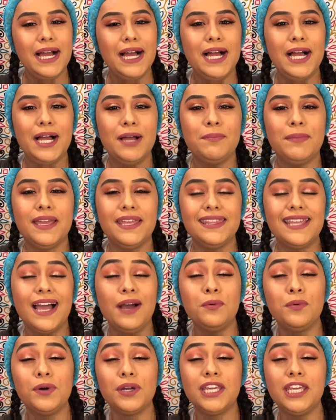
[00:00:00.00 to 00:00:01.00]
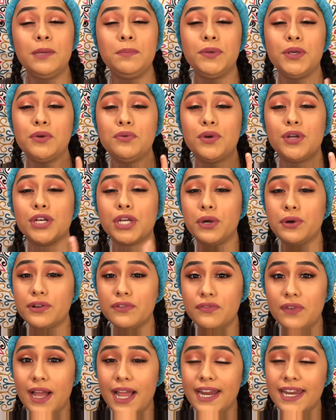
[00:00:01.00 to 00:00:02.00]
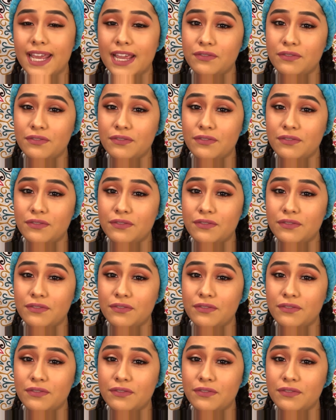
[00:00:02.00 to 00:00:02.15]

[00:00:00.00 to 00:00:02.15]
That will keep you notified